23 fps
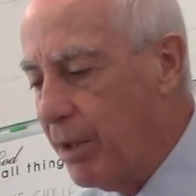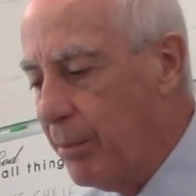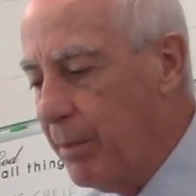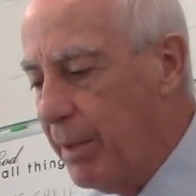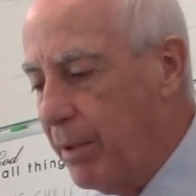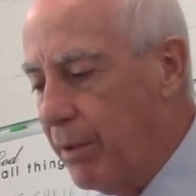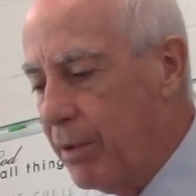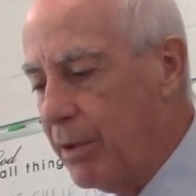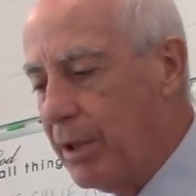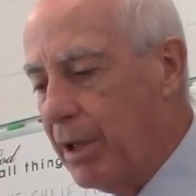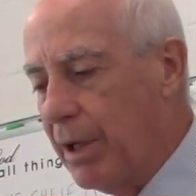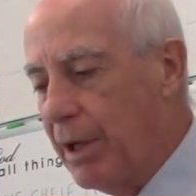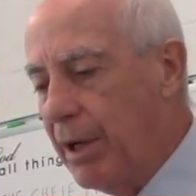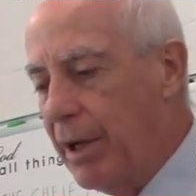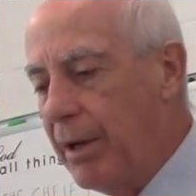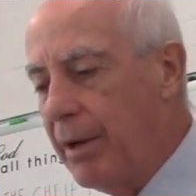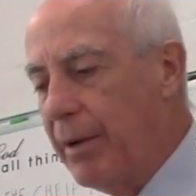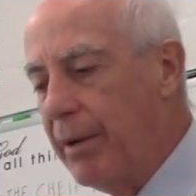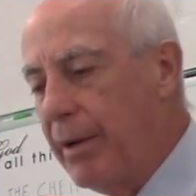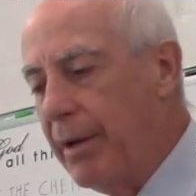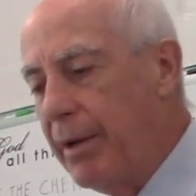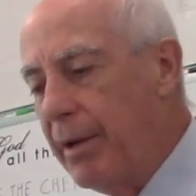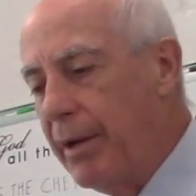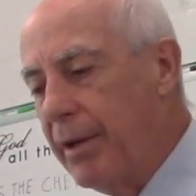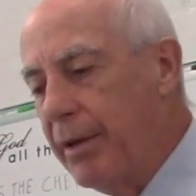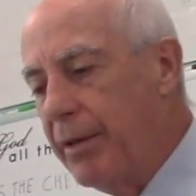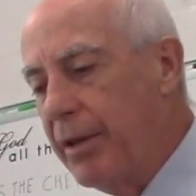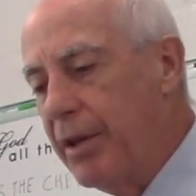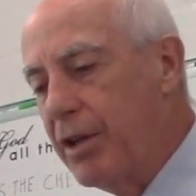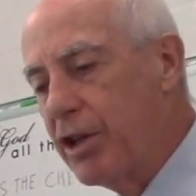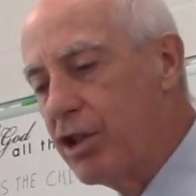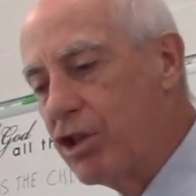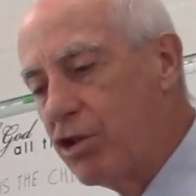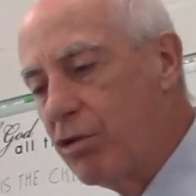about
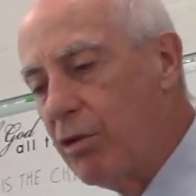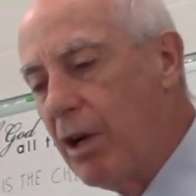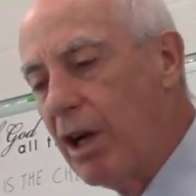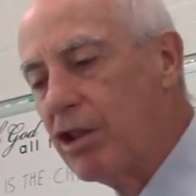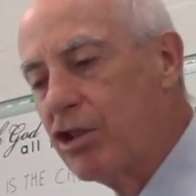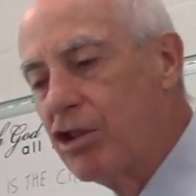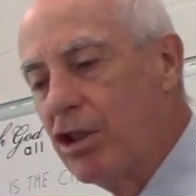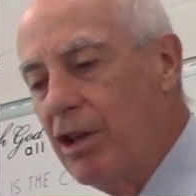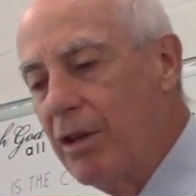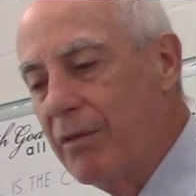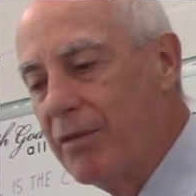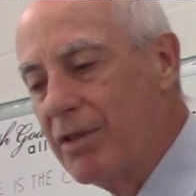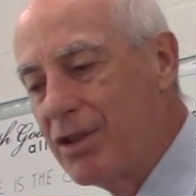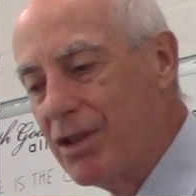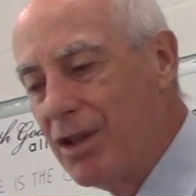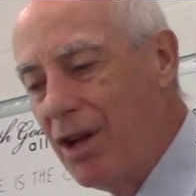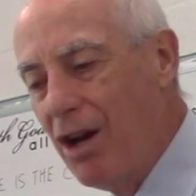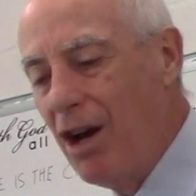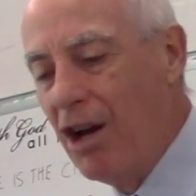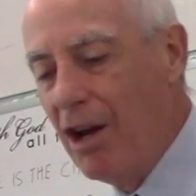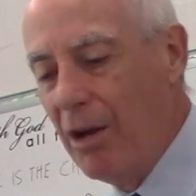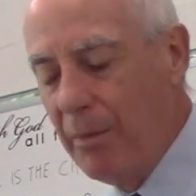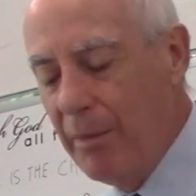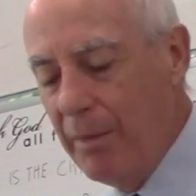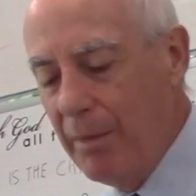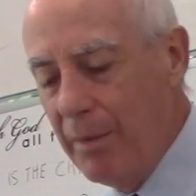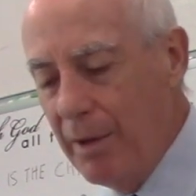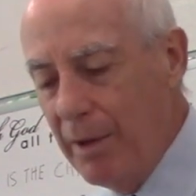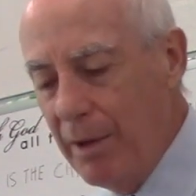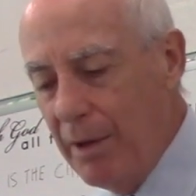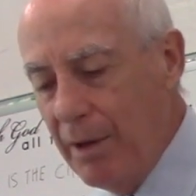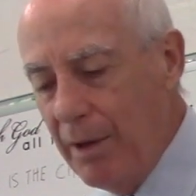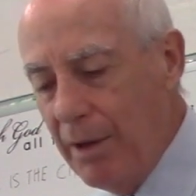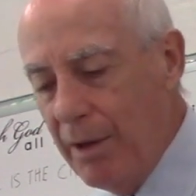the destruction of Sodom
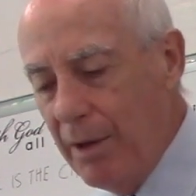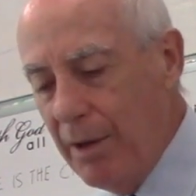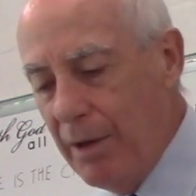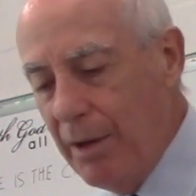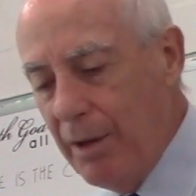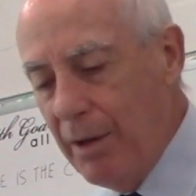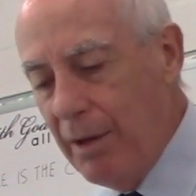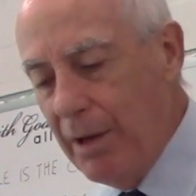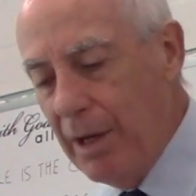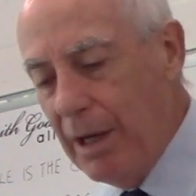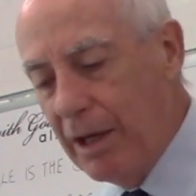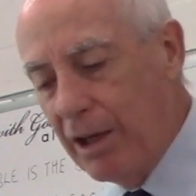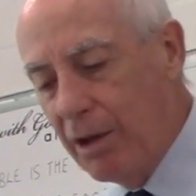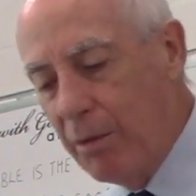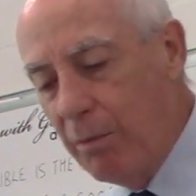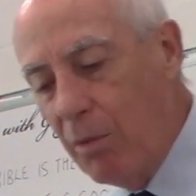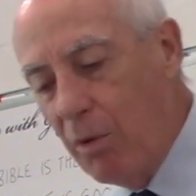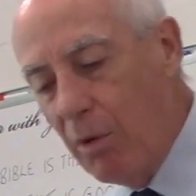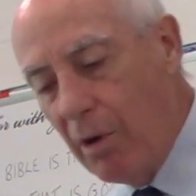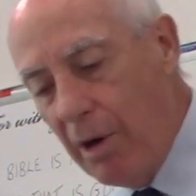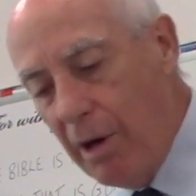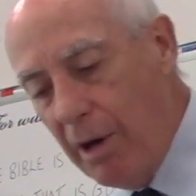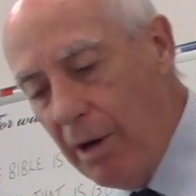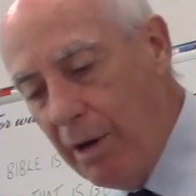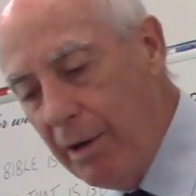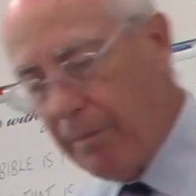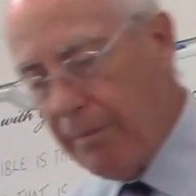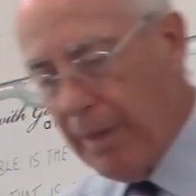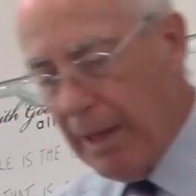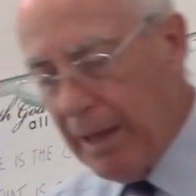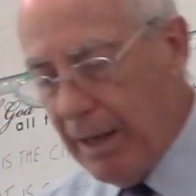and Gomorrah.